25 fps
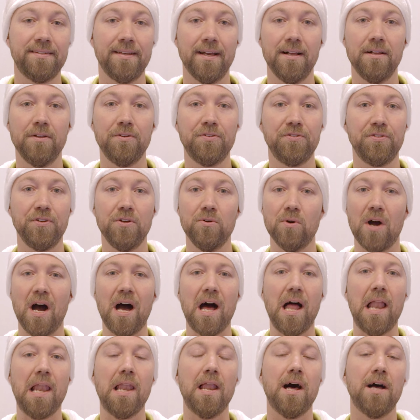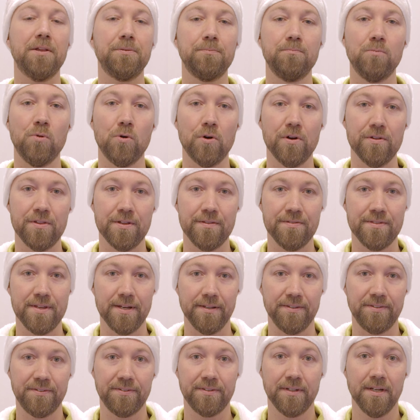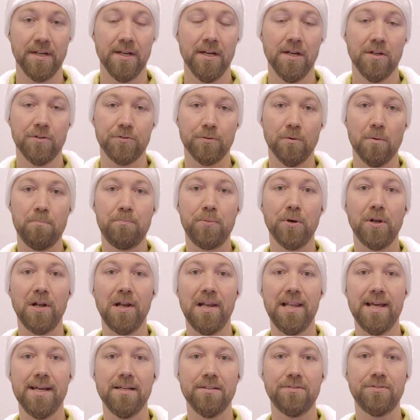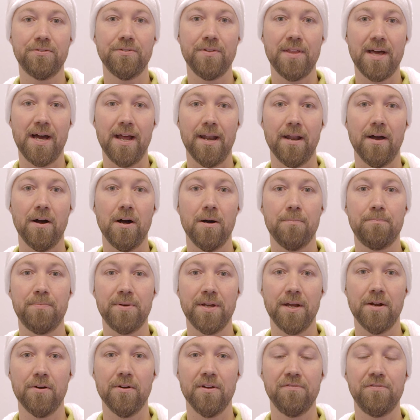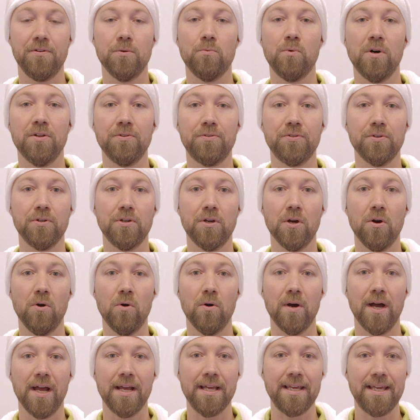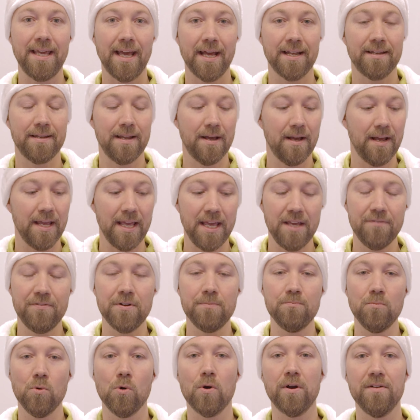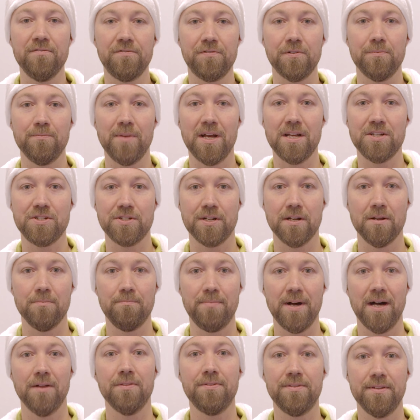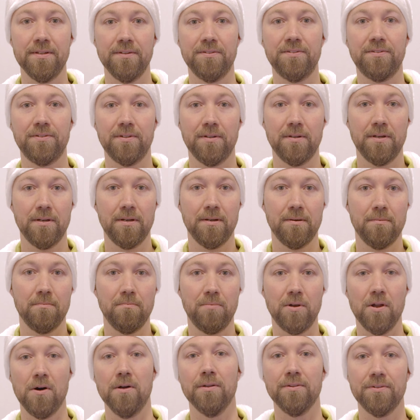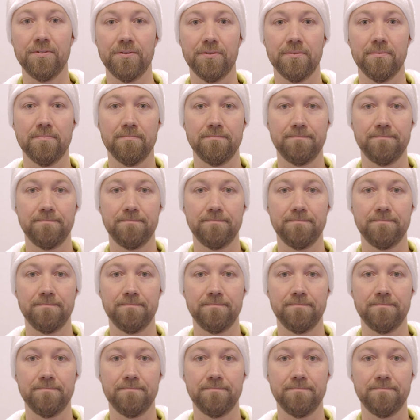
tells you a lot more than this. So we put a link to that up here if you want to go and get even more information about this plant.